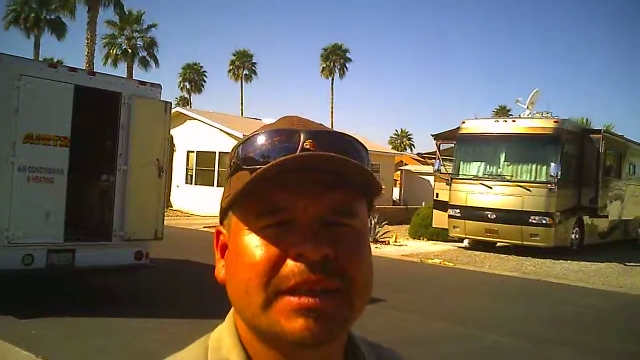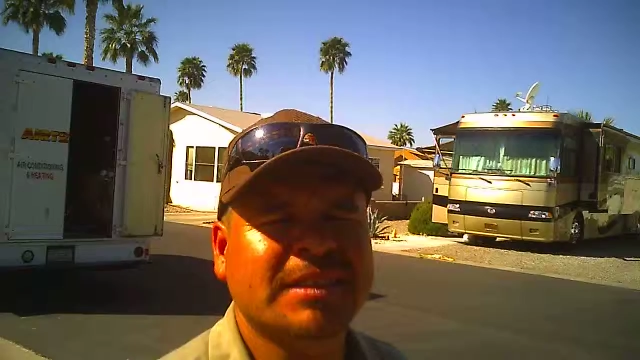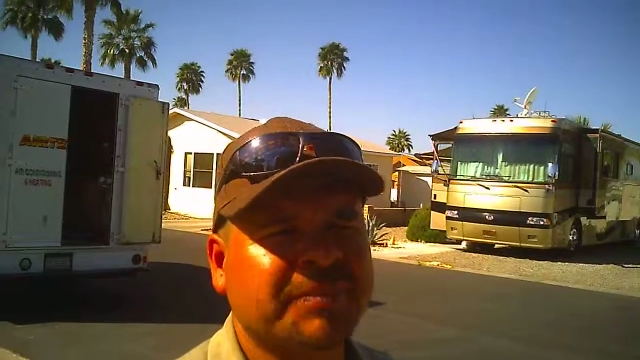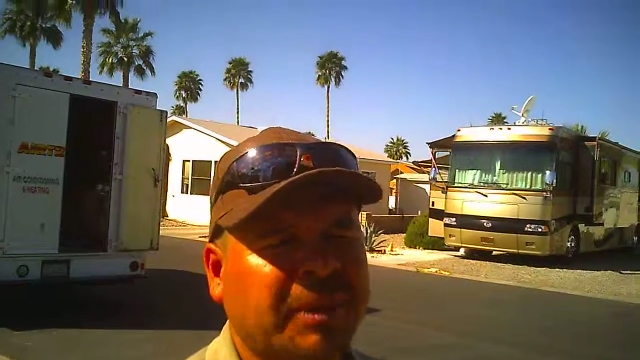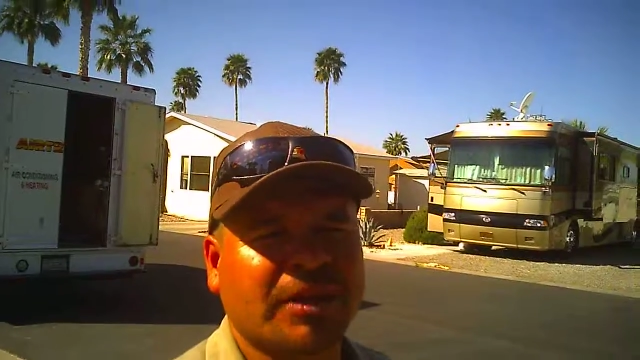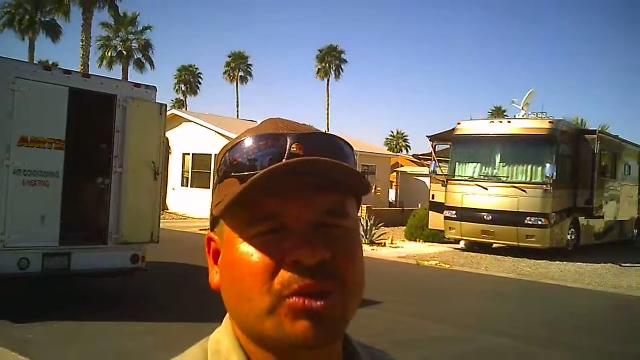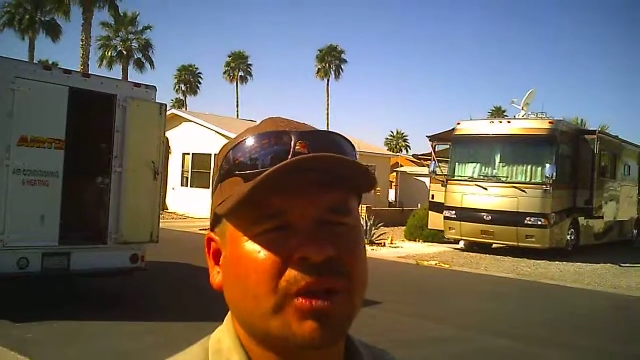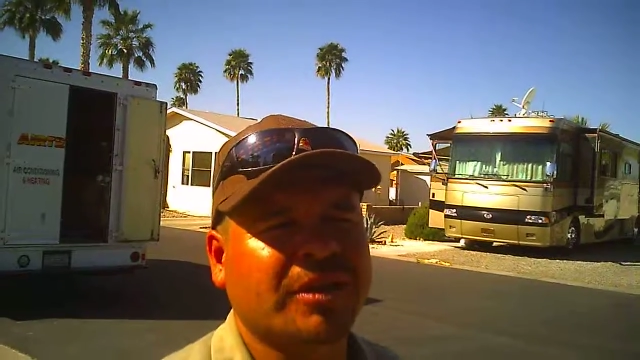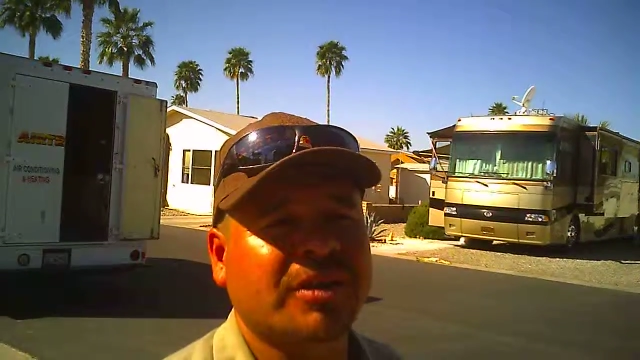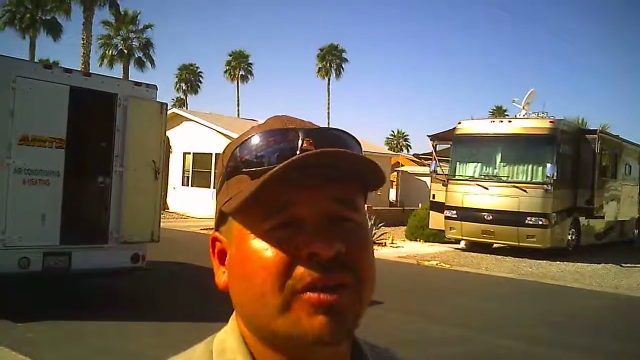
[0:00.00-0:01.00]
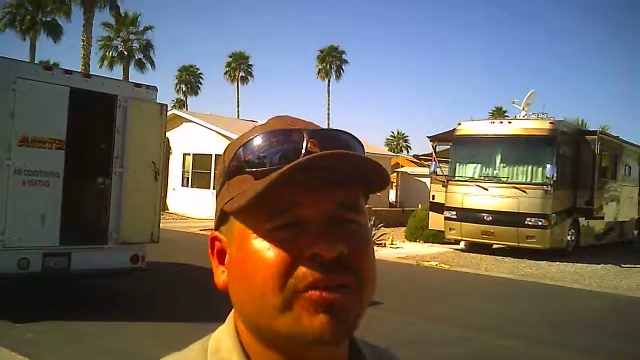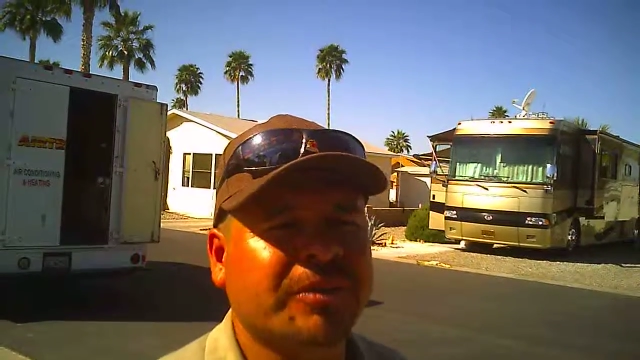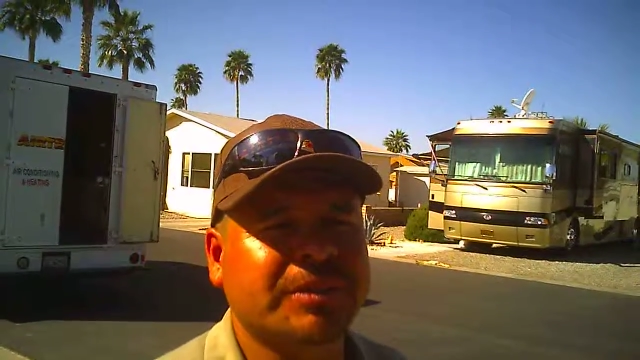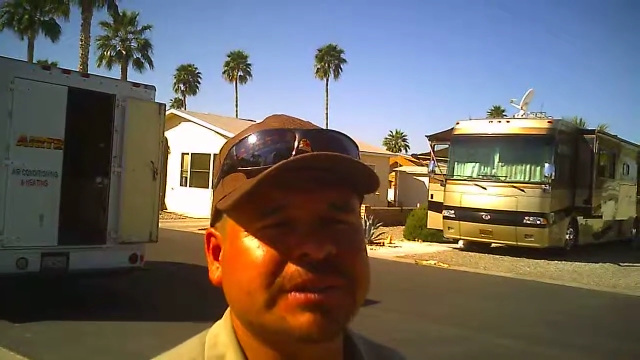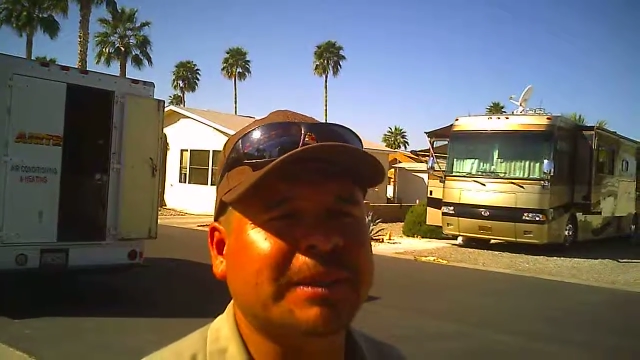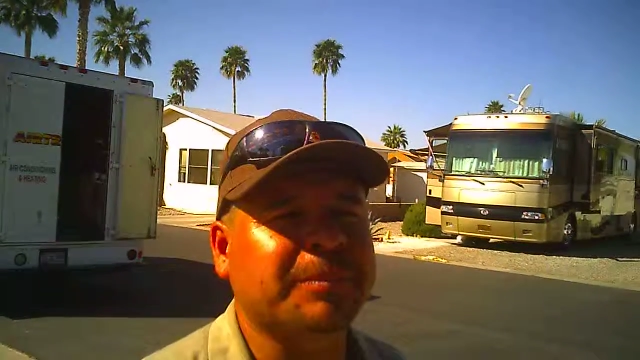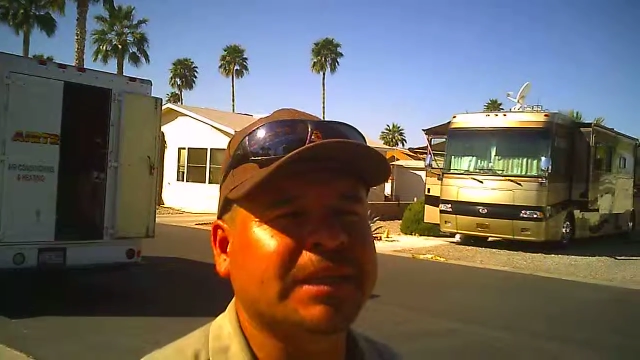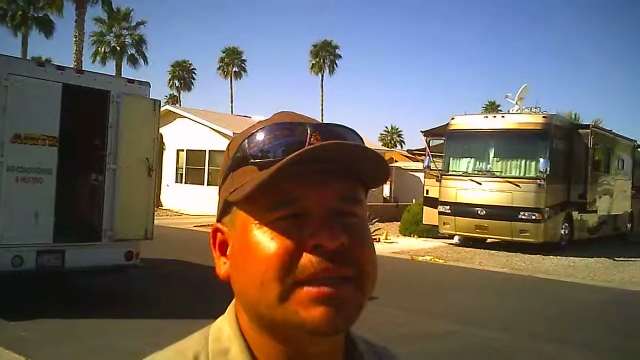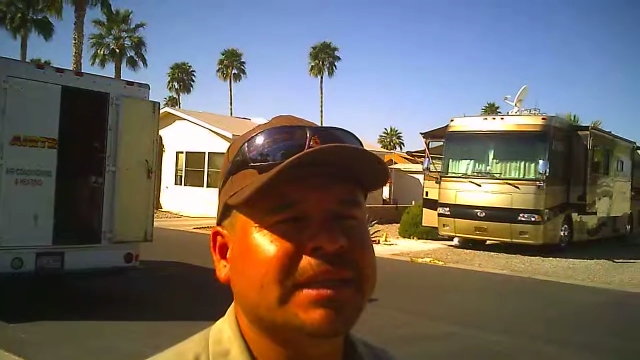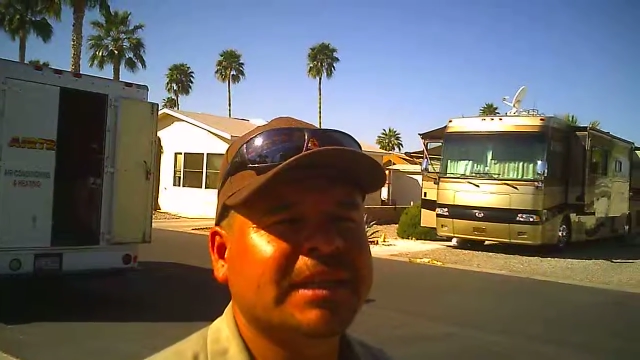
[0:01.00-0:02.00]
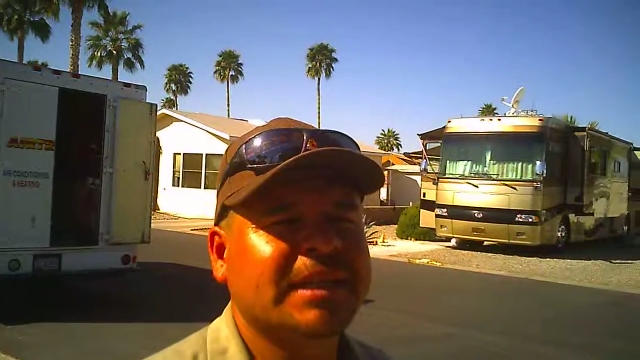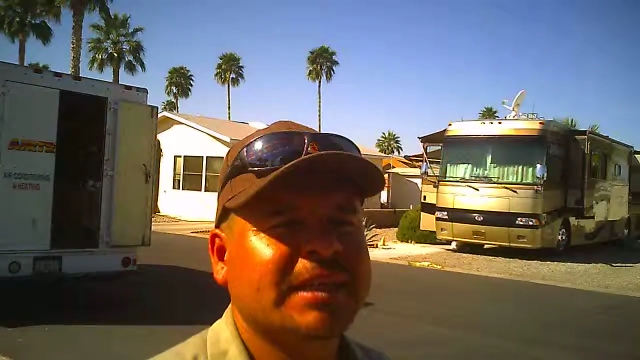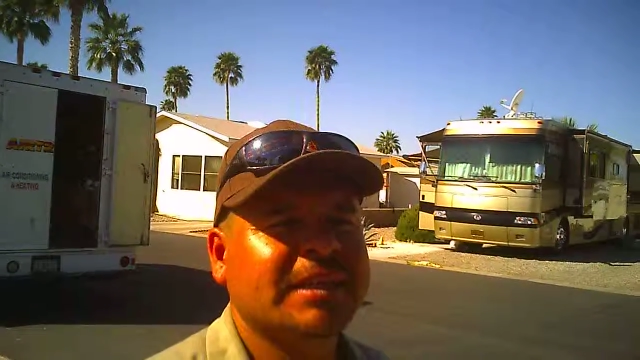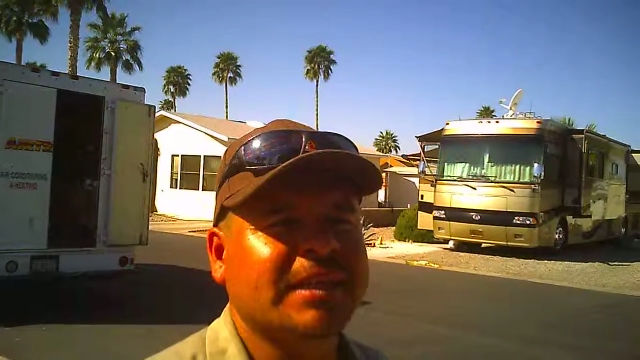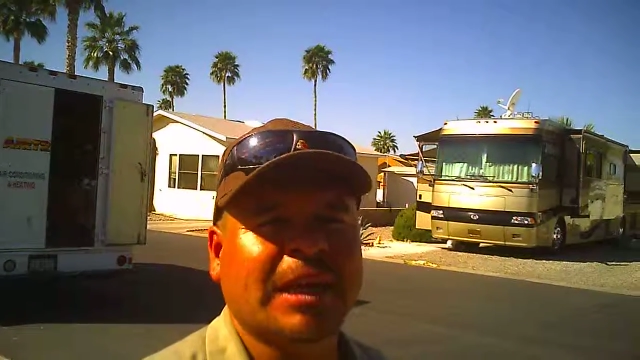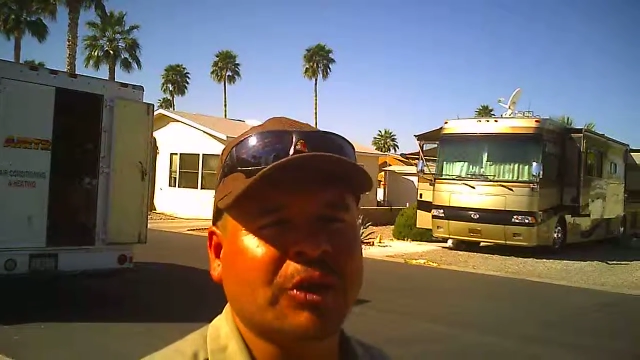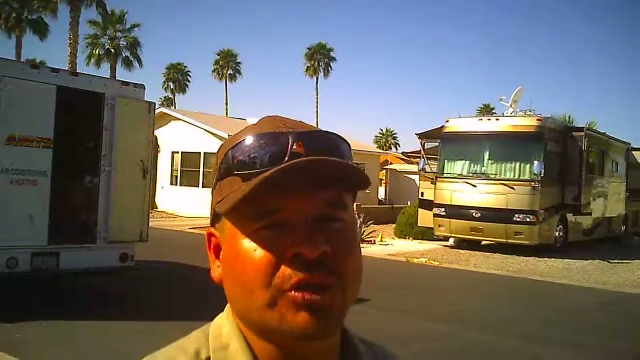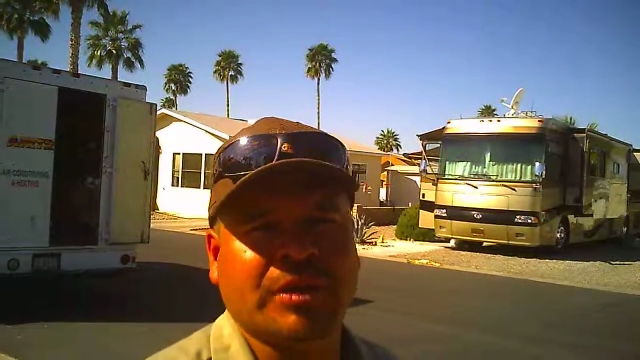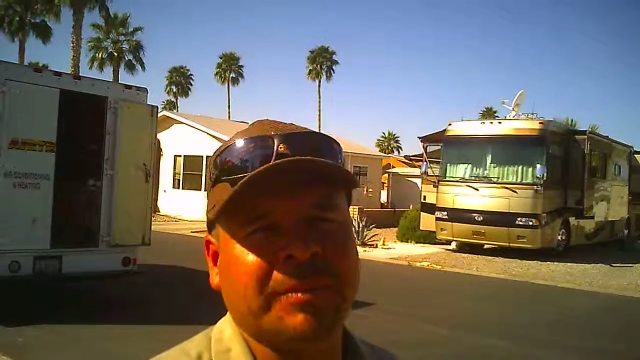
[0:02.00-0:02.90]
About a $300 thermostat, but it'd